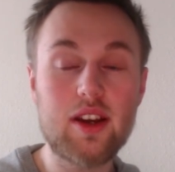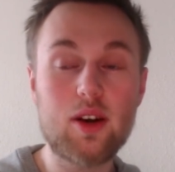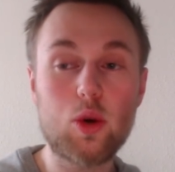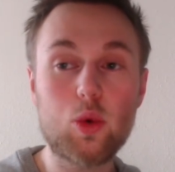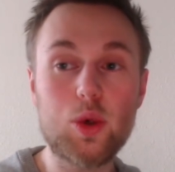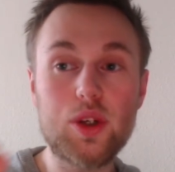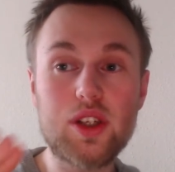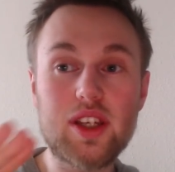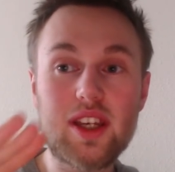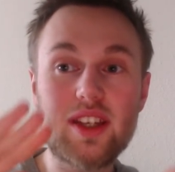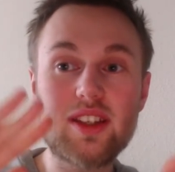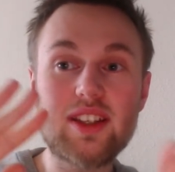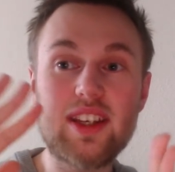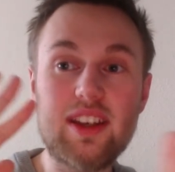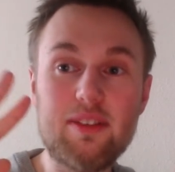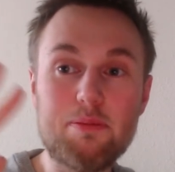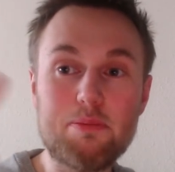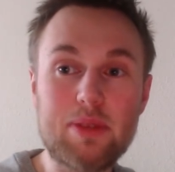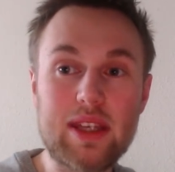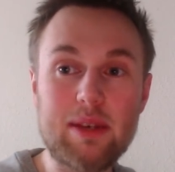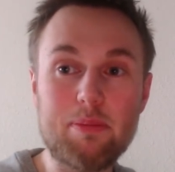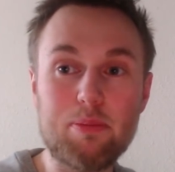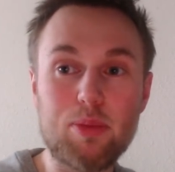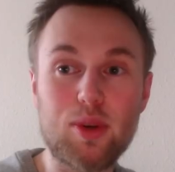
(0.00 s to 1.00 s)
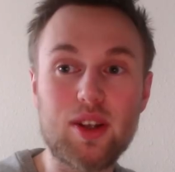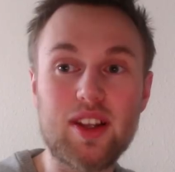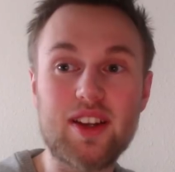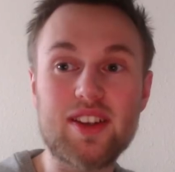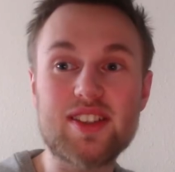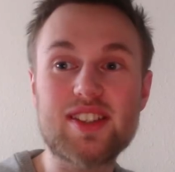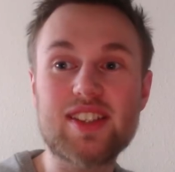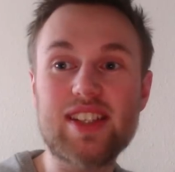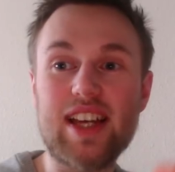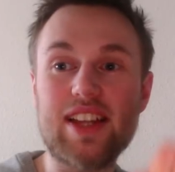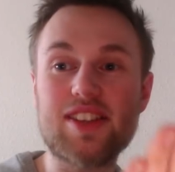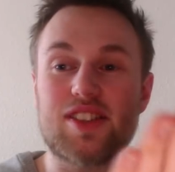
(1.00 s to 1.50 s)
where you can give people a
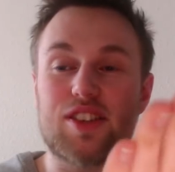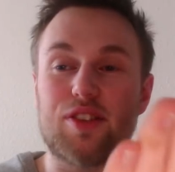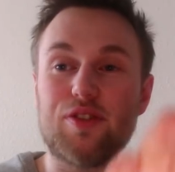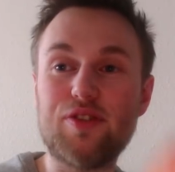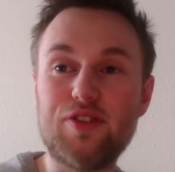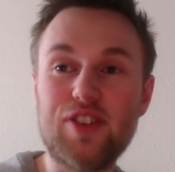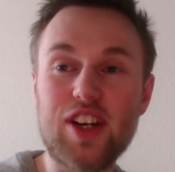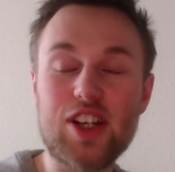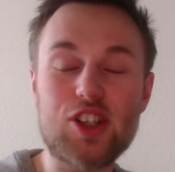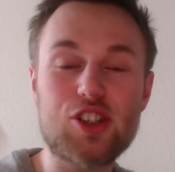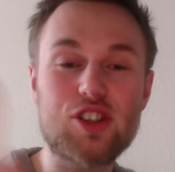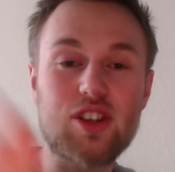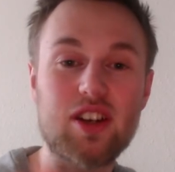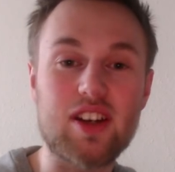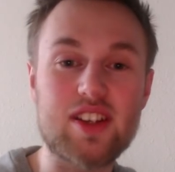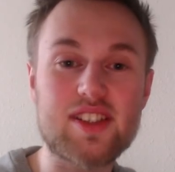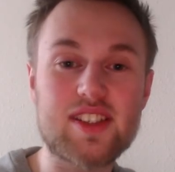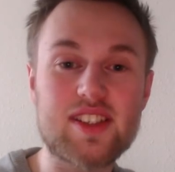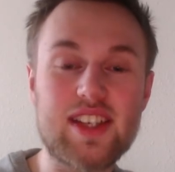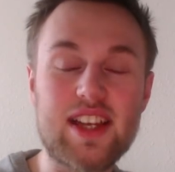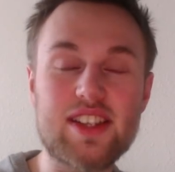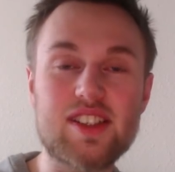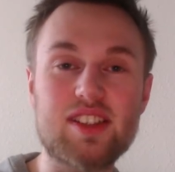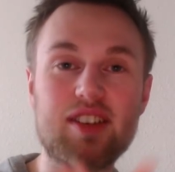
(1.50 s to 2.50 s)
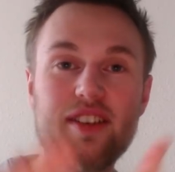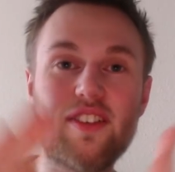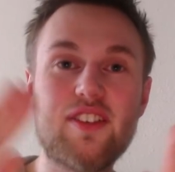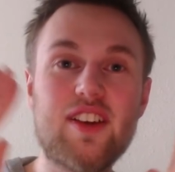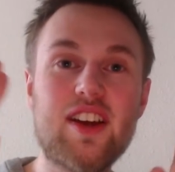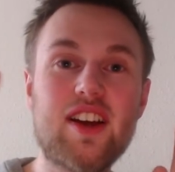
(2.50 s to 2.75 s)
sense of vision, a sense of